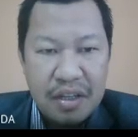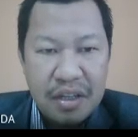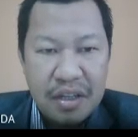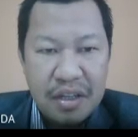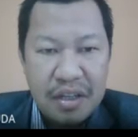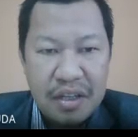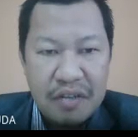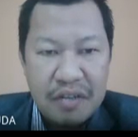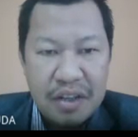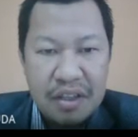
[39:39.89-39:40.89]
The
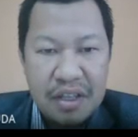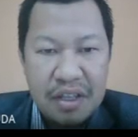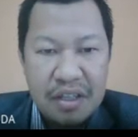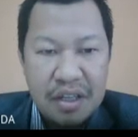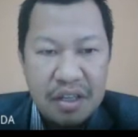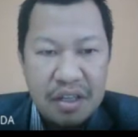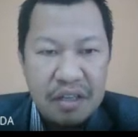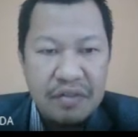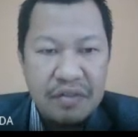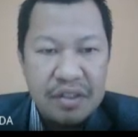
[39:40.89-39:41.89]
disadvantage, the
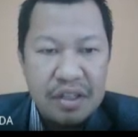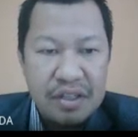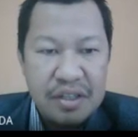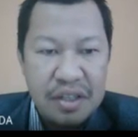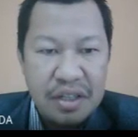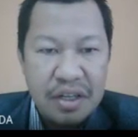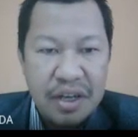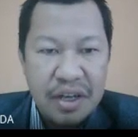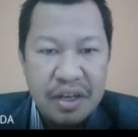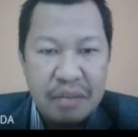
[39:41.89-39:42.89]
first is single
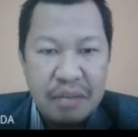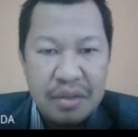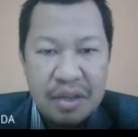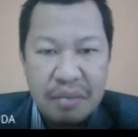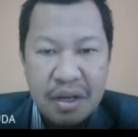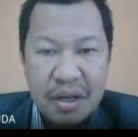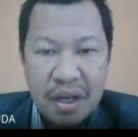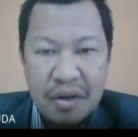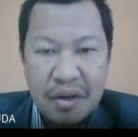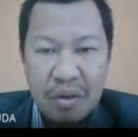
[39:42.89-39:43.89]
and double sideband are
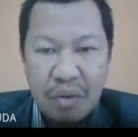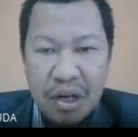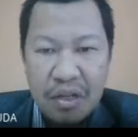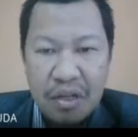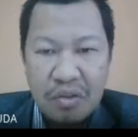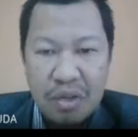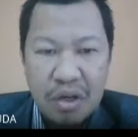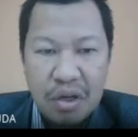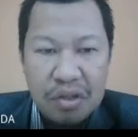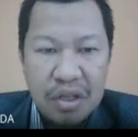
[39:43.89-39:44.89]
not widely used
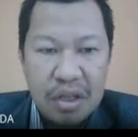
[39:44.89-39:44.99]
because